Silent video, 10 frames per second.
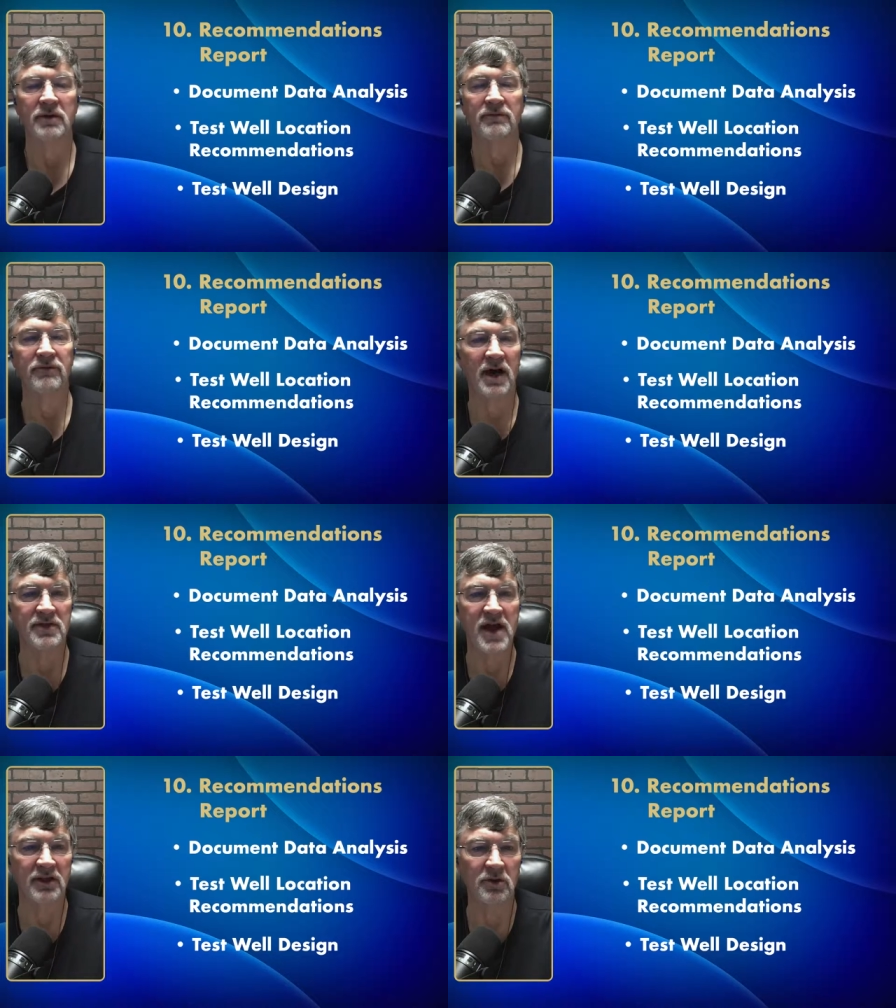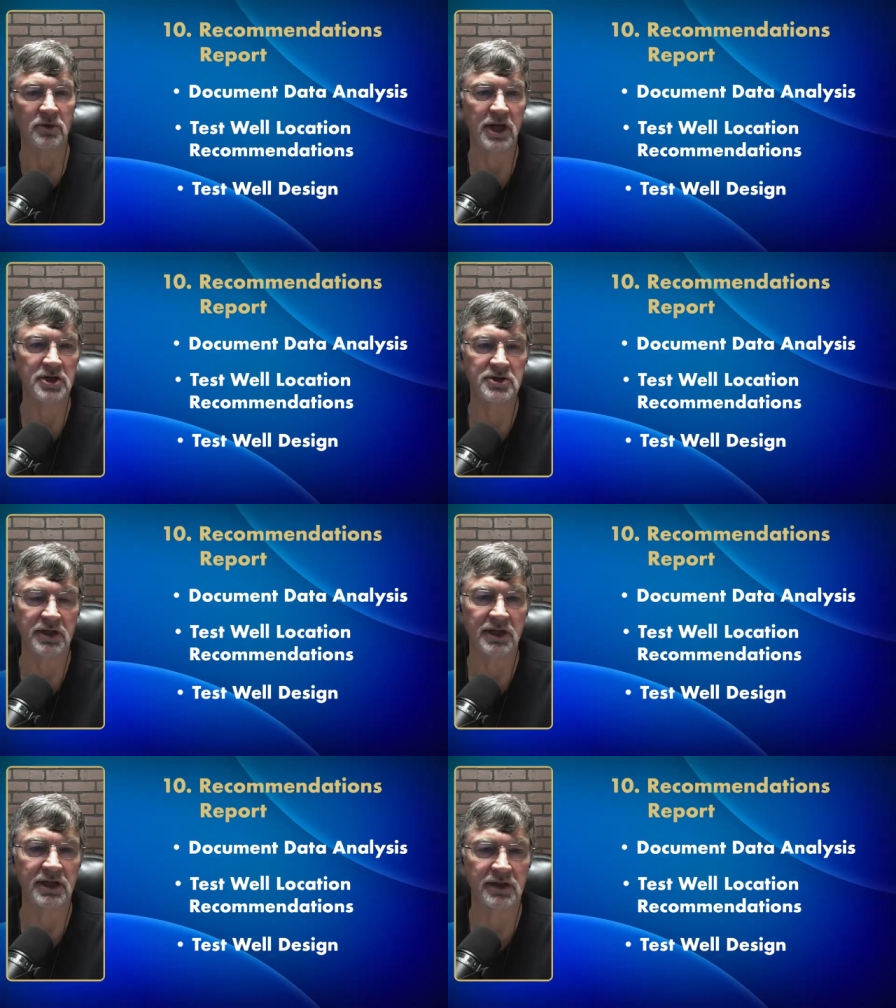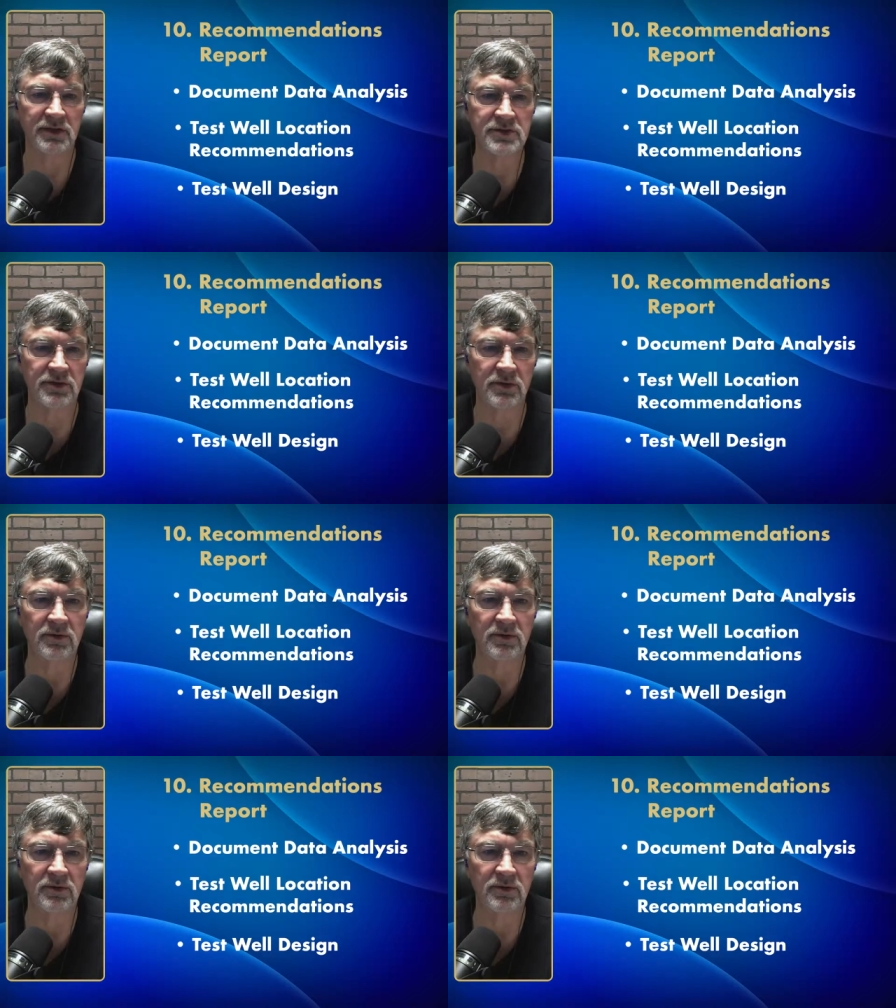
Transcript: go out and find that location again.